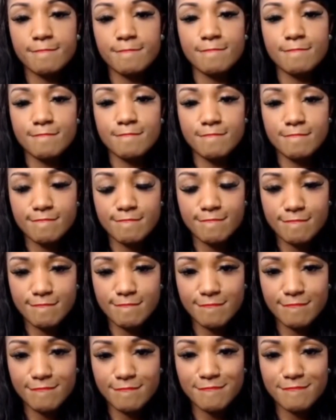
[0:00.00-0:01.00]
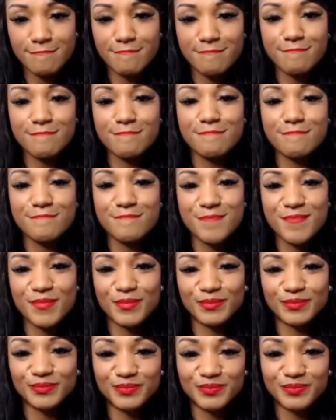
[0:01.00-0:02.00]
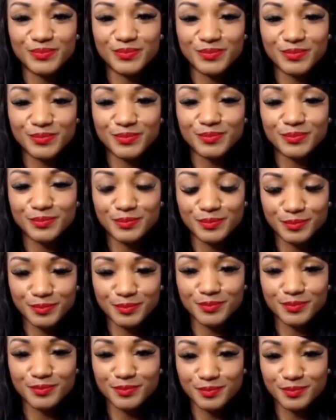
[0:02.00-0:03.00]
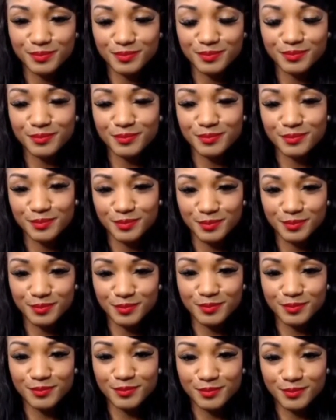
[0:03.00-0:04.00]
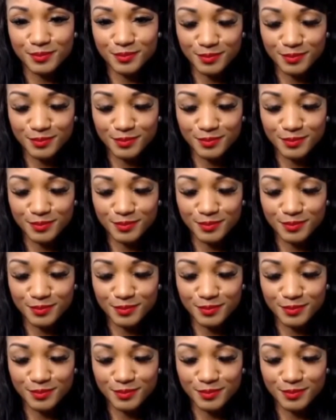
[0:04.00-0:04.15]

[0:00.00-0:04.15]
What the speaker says: (not speaking)